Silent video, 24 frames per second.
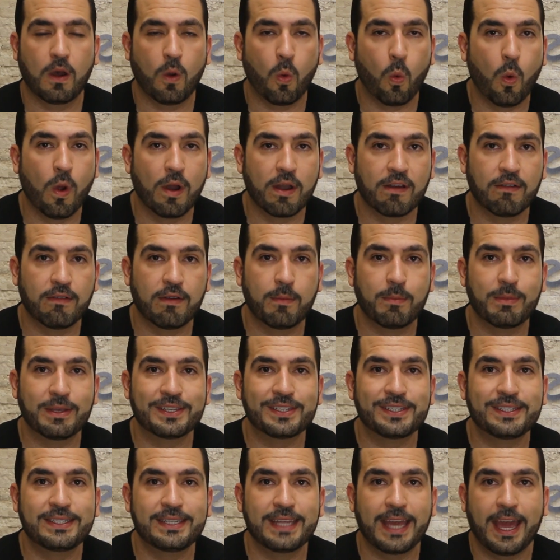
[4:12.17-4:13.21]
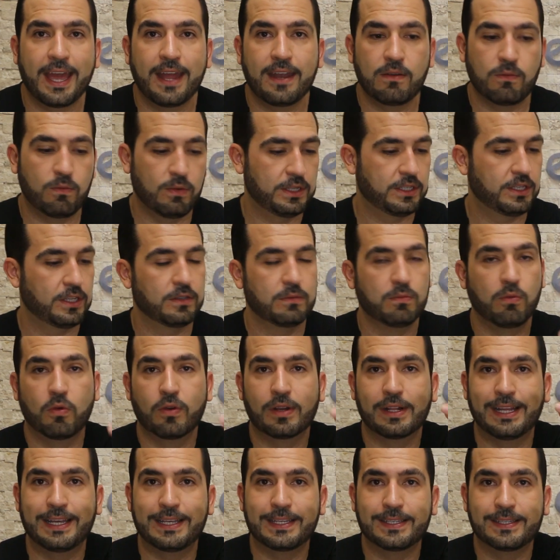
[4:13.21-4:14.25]
1 of them is 10, which is
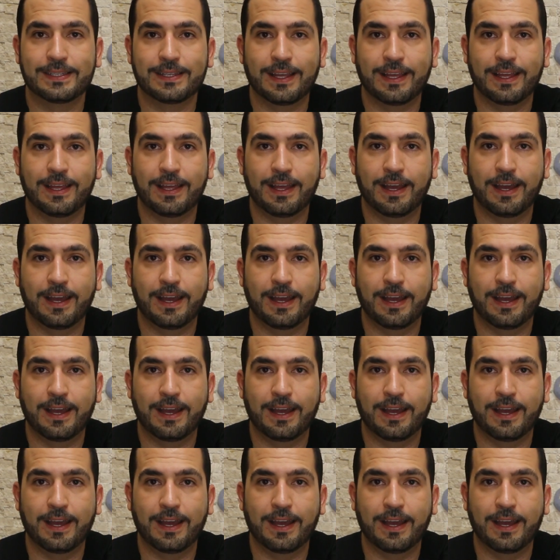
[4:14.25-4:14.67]
more or less